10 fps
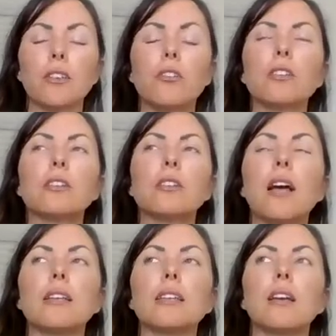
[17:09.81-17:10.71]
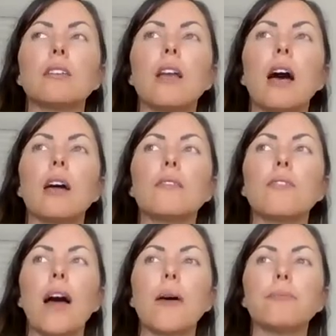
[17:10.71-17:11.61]
crystallizing a lot of
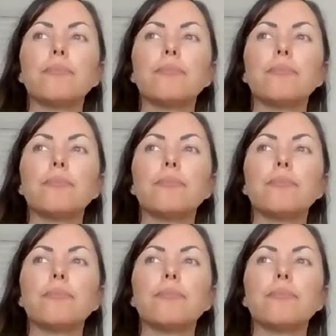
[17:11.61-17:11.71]
that